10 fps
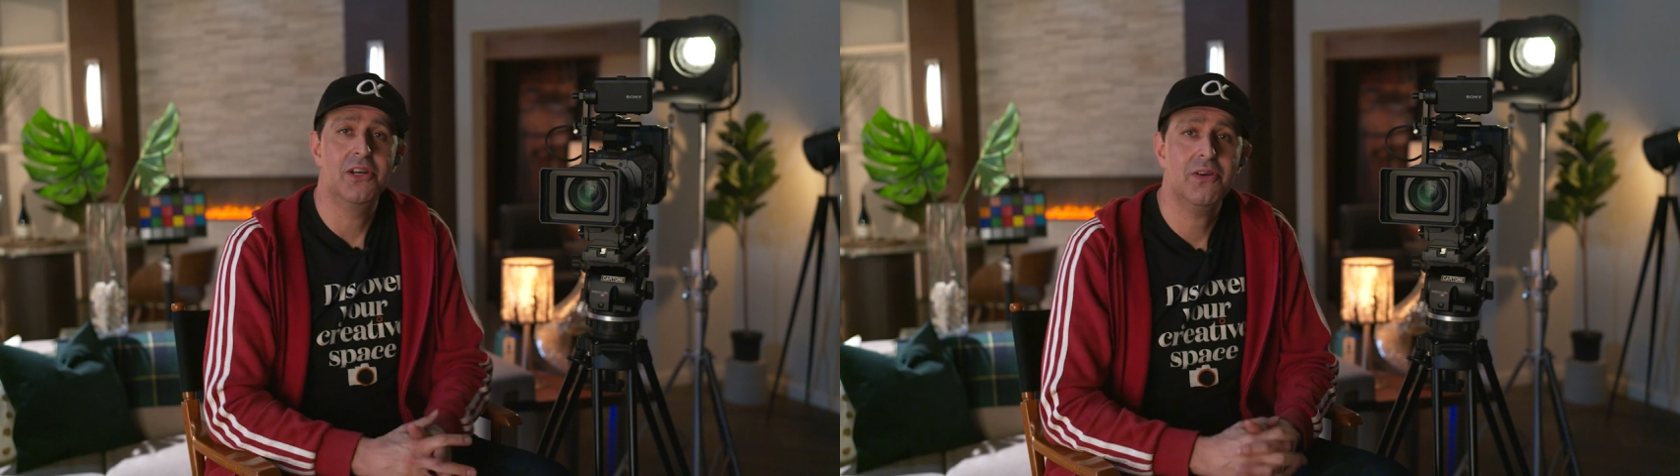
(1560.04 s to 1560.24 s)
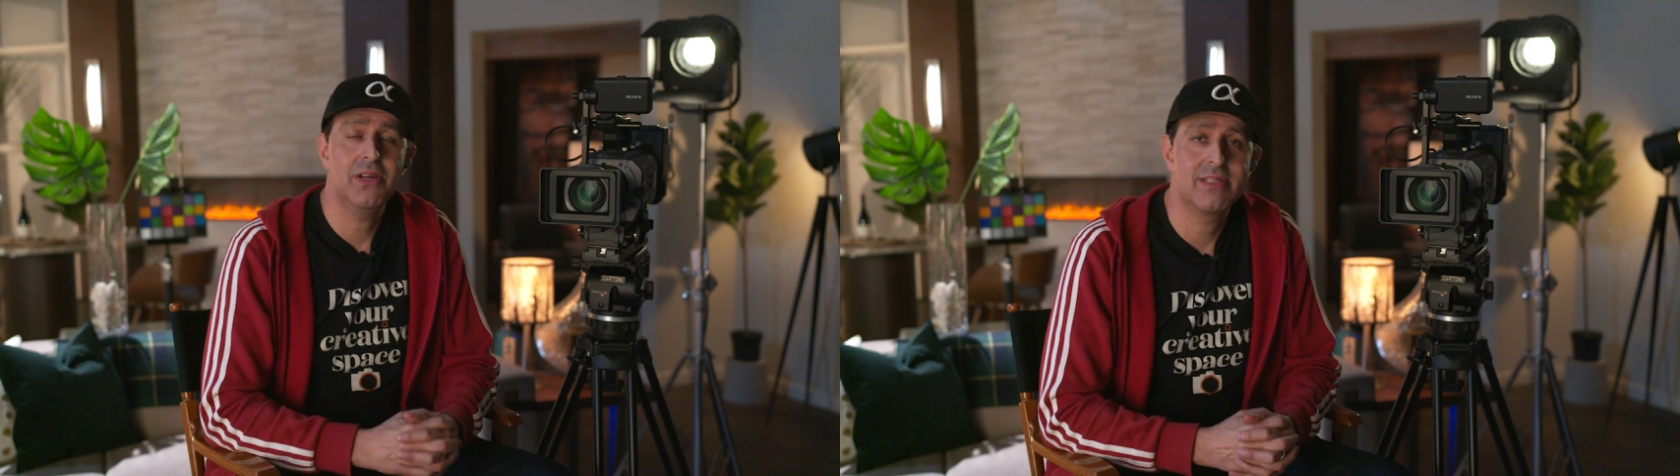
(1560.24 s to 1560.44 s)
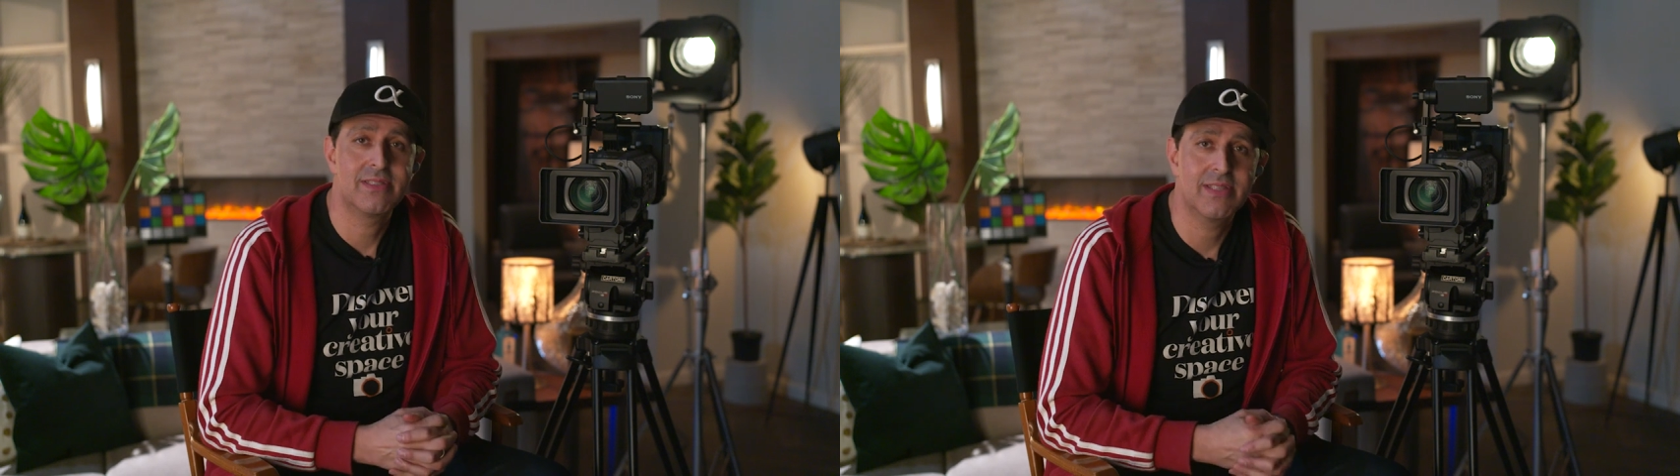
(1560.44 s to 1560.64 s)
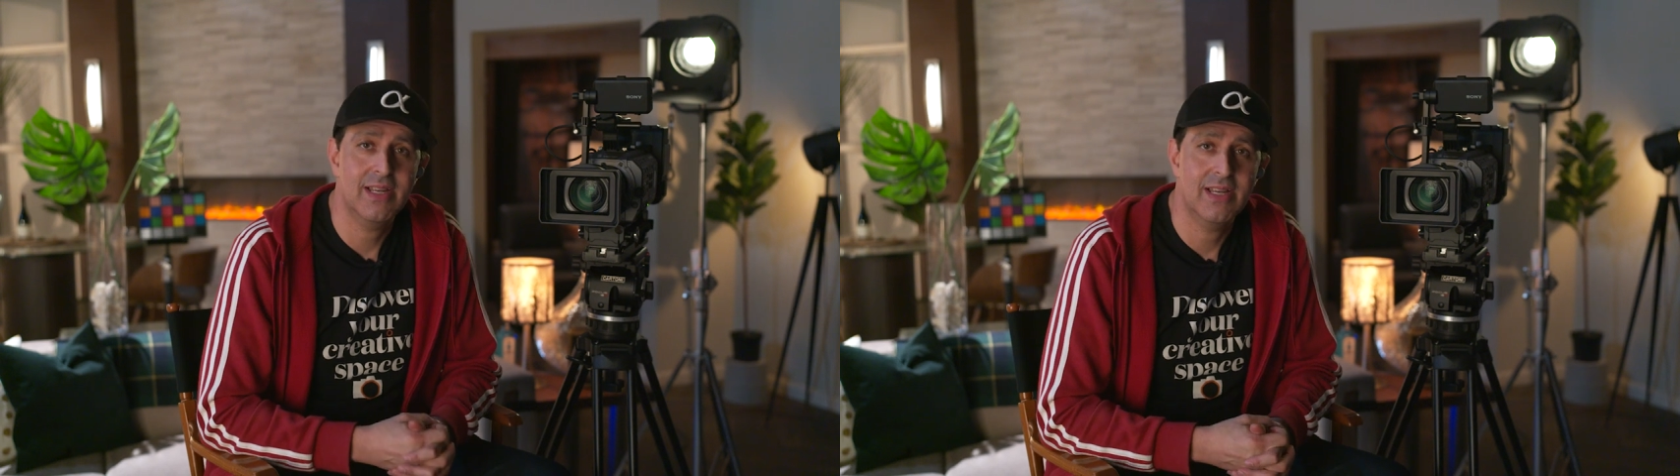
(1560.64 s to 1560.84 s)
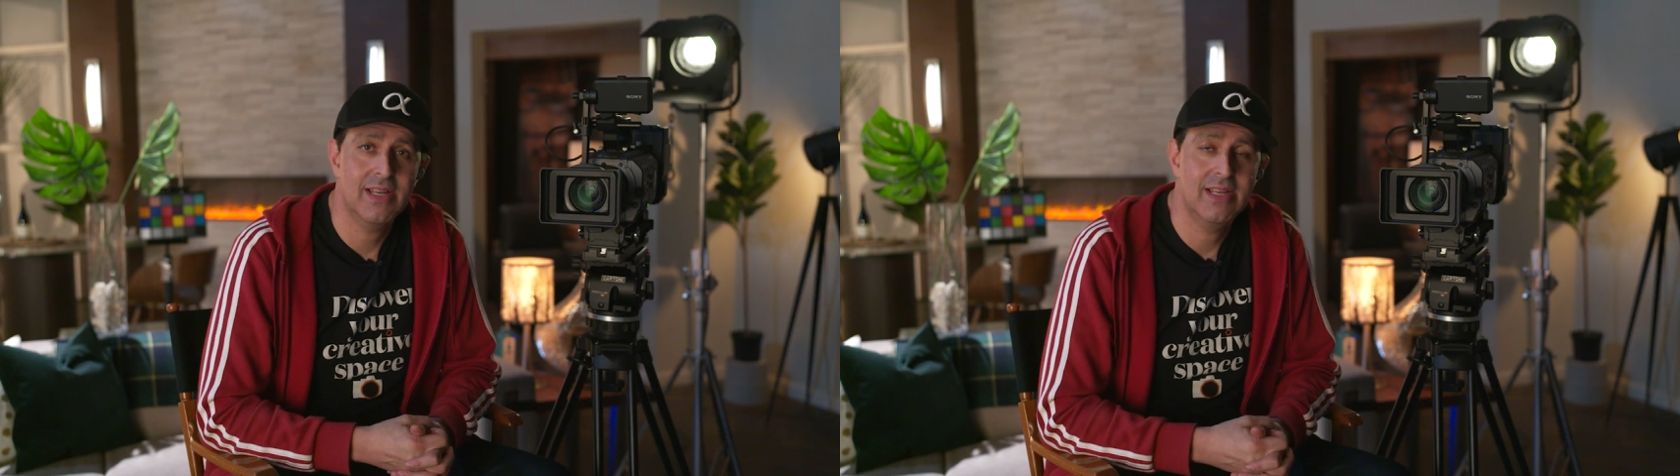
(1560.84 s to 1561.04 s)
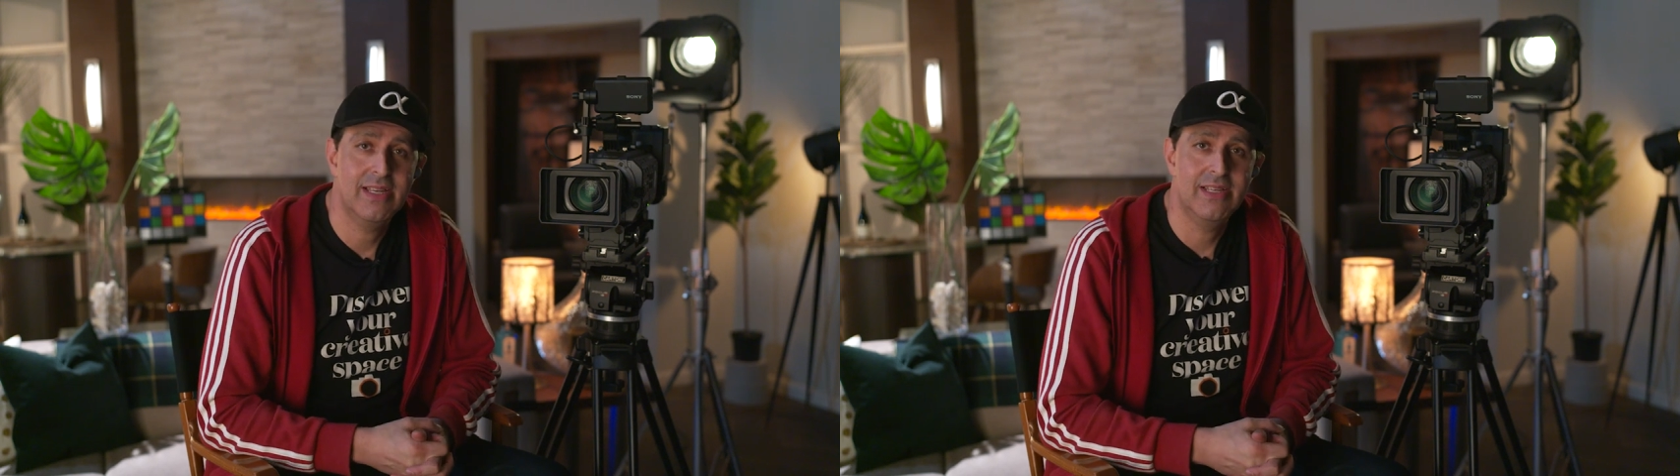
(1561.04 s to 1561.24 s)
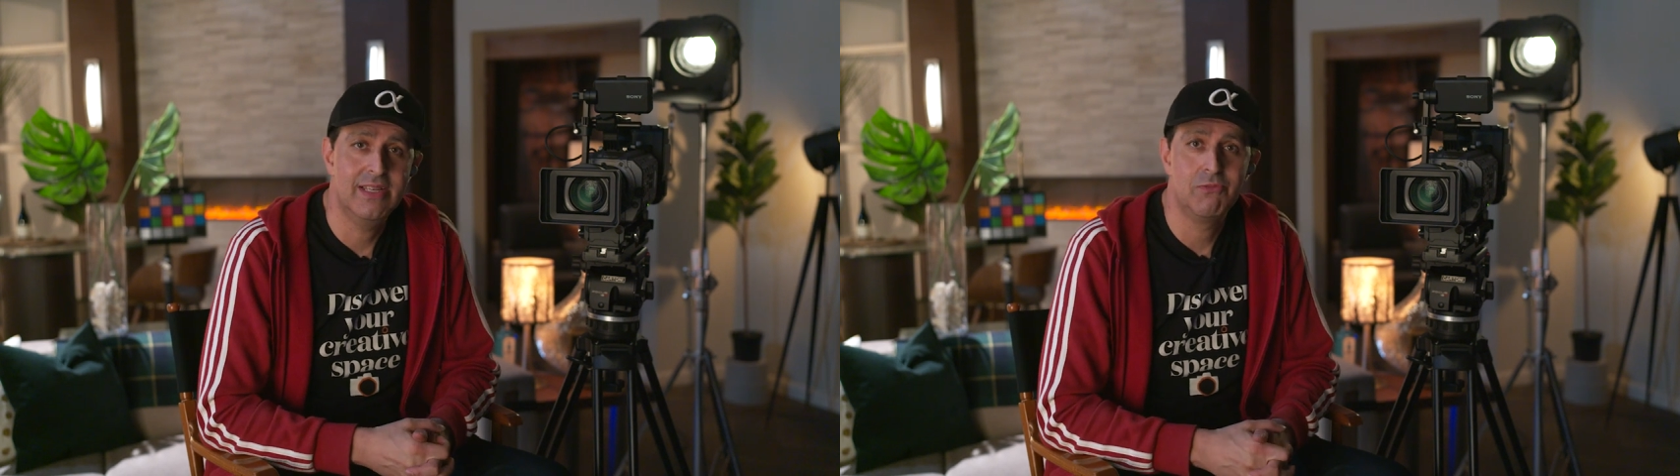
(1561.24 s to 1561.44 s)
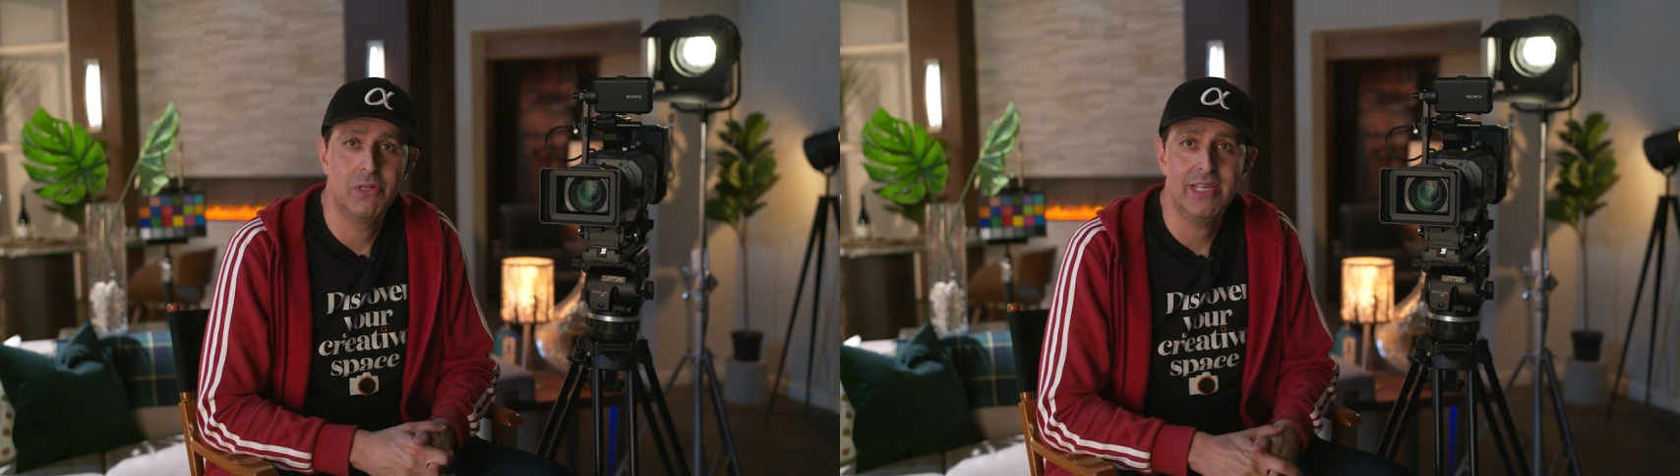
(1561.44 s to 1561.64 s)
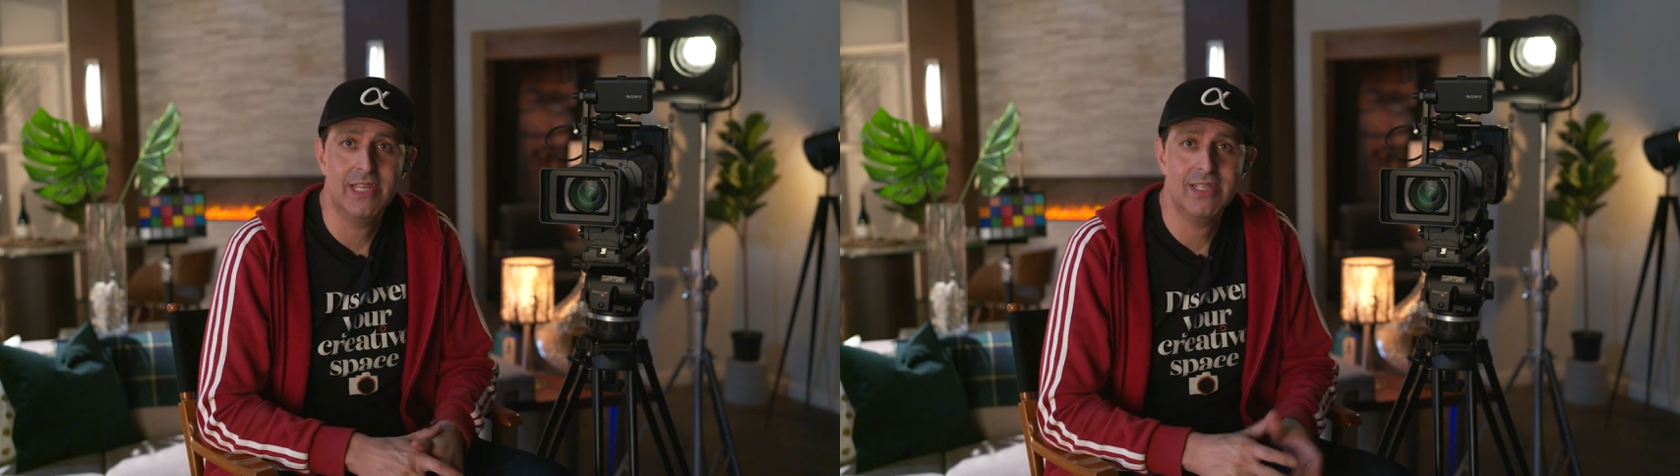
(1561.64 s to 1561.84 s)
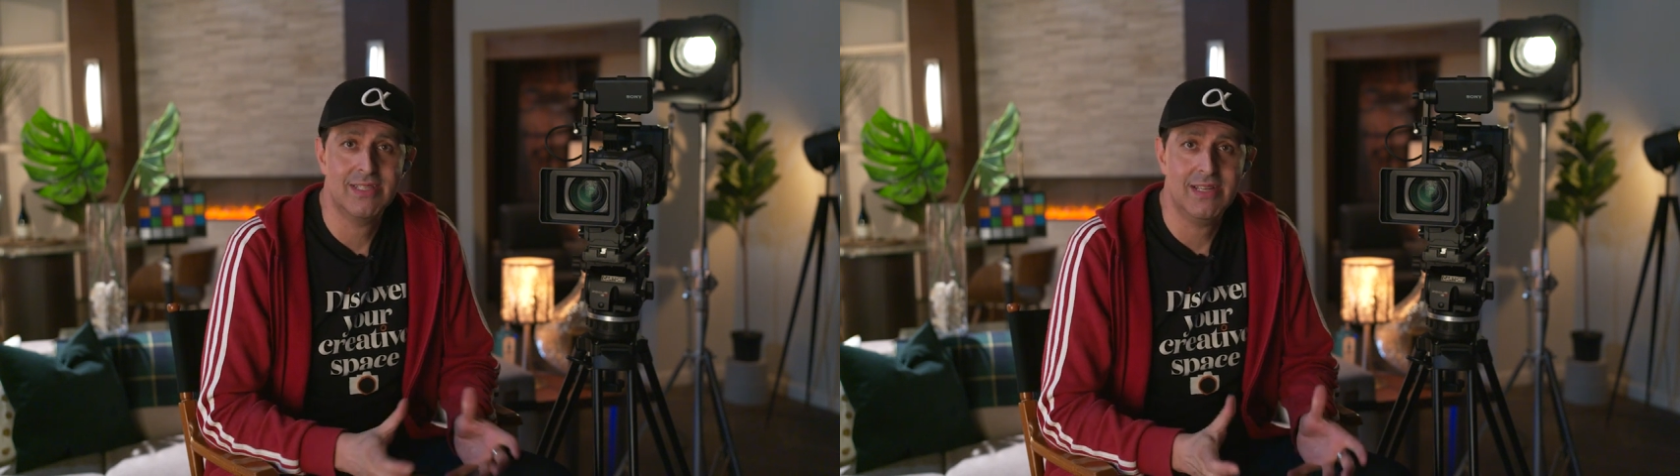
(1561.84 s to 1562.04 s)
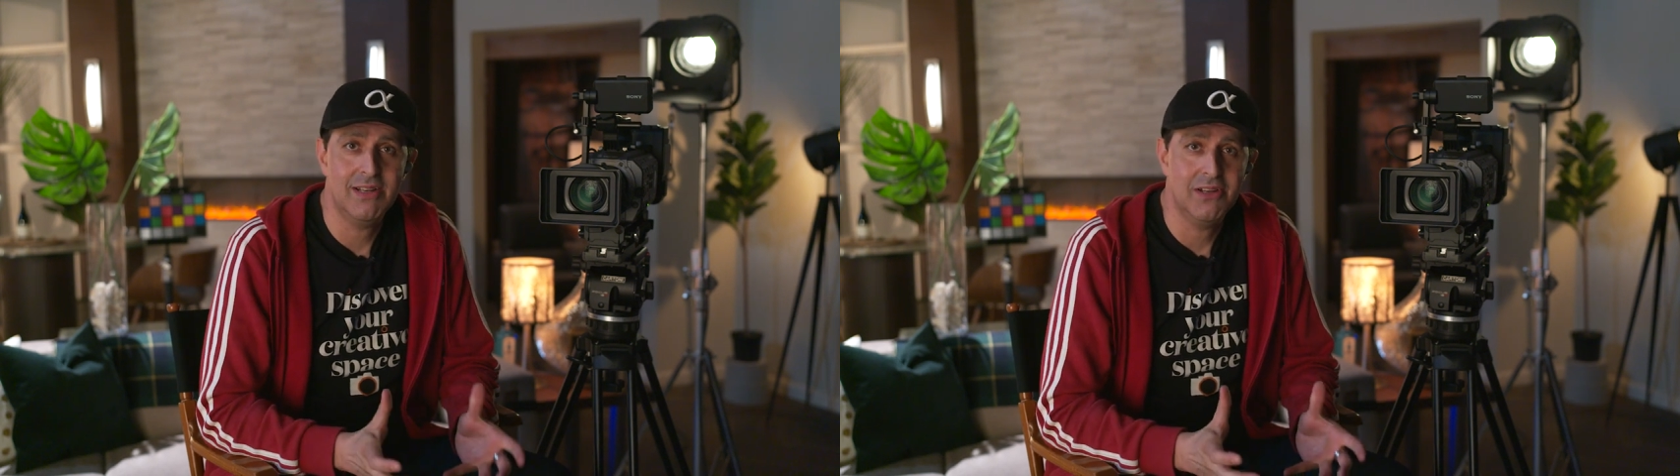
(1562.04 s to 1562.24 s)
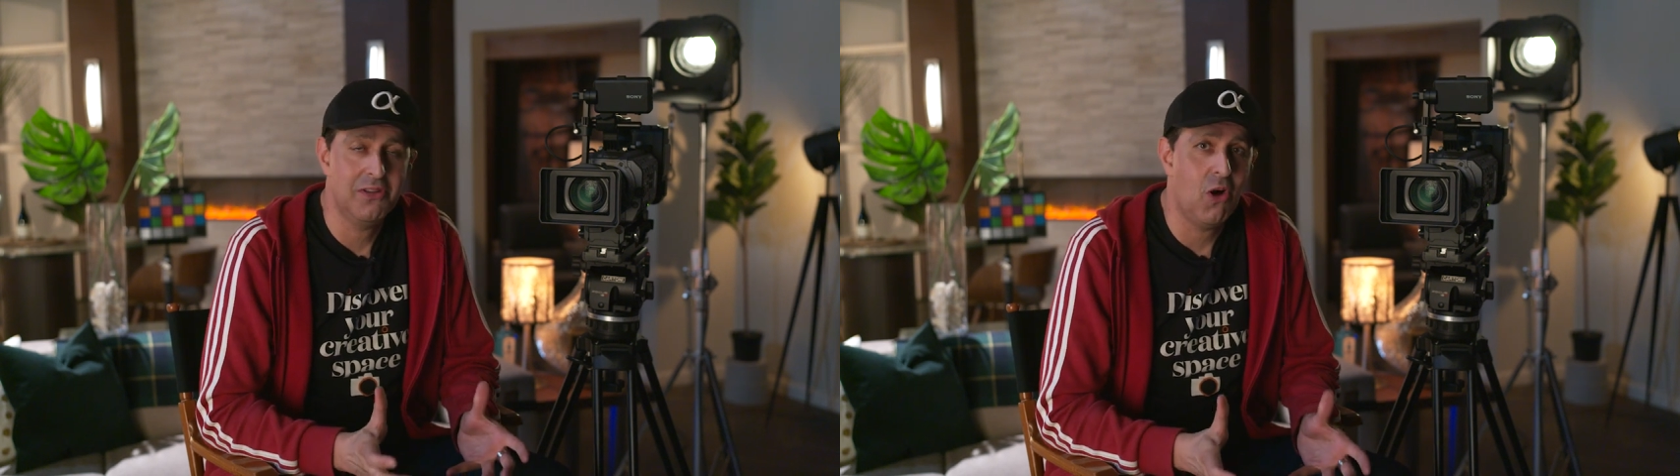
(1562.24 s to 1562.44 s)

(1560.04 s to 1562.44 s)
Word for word: know, it's it really is an